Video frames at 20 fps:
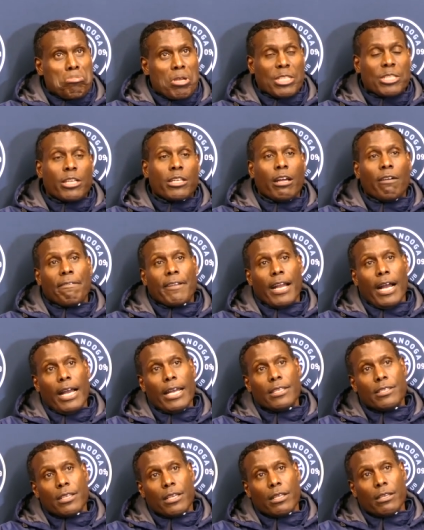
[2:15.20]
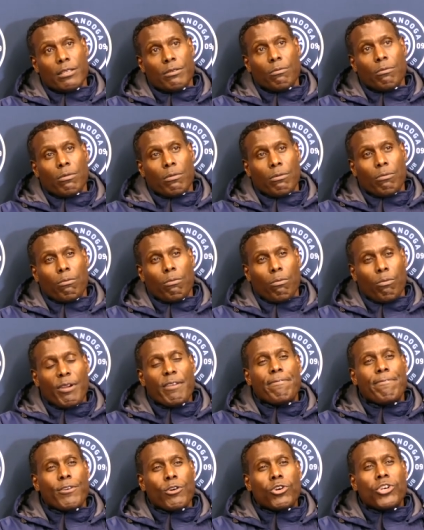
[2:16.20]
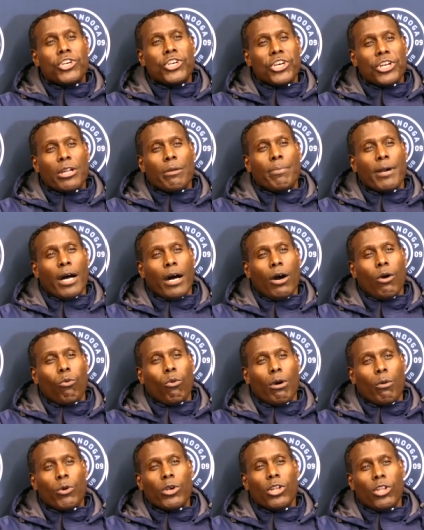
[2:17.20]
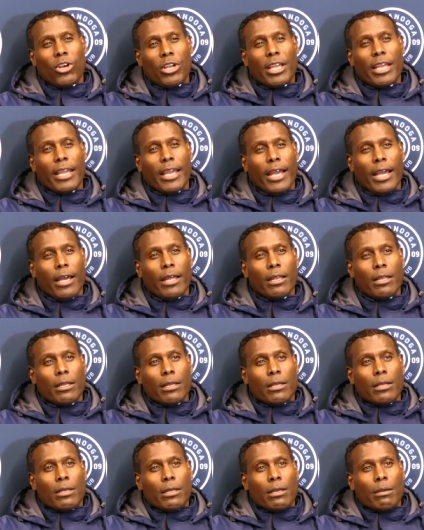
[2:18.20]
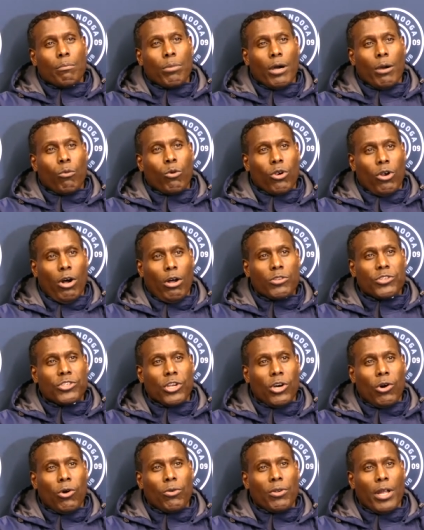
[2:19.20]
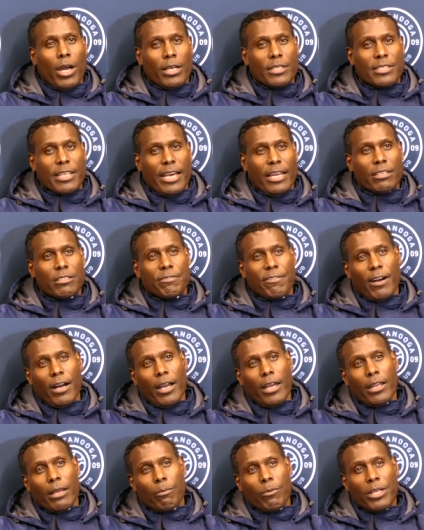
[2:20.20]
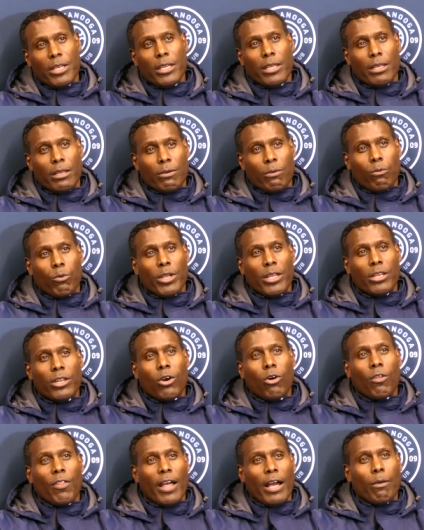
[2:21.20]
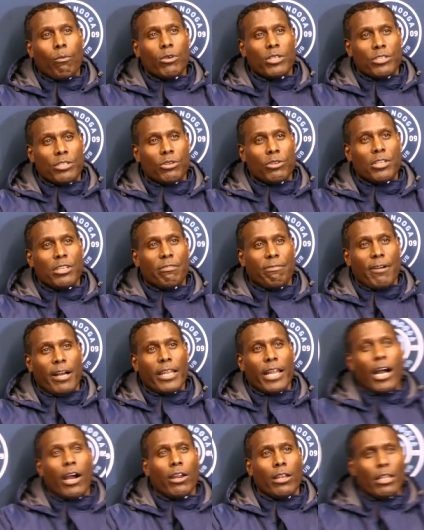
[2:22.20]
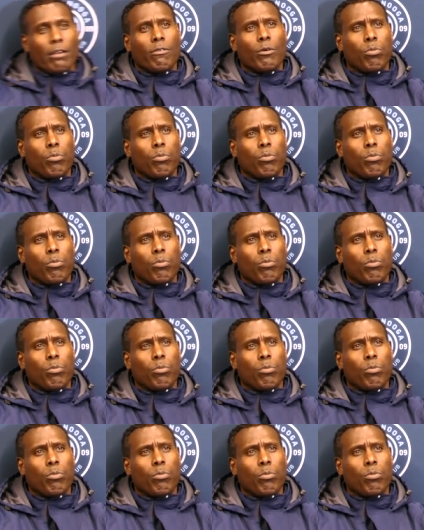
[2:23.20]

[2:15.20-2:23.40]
enough guys that we feel good about what we're looking at, but we're also not satisfied, and we know that we still need to find higher level